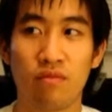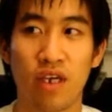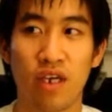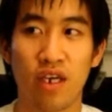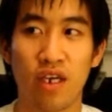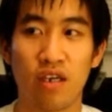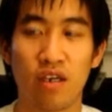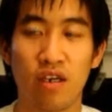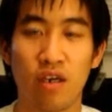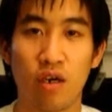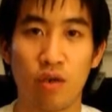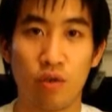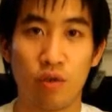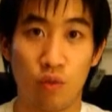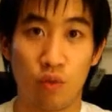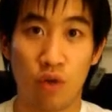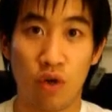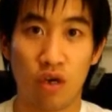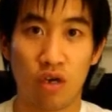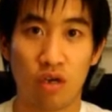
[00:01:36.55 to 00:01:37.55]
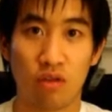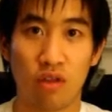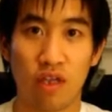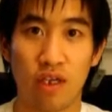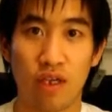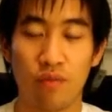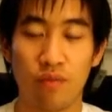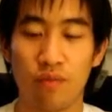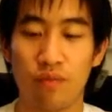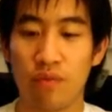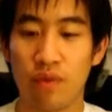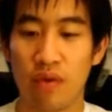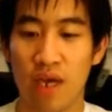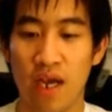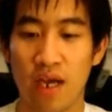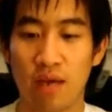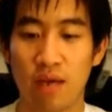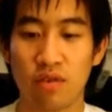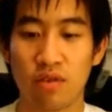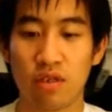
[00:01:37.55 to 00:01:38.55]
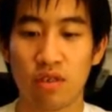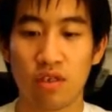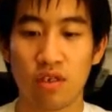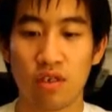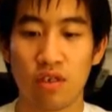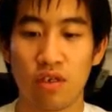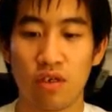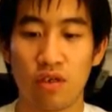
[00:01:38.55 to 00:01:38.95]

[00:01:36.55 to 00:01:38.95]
gig goes well, then perhaps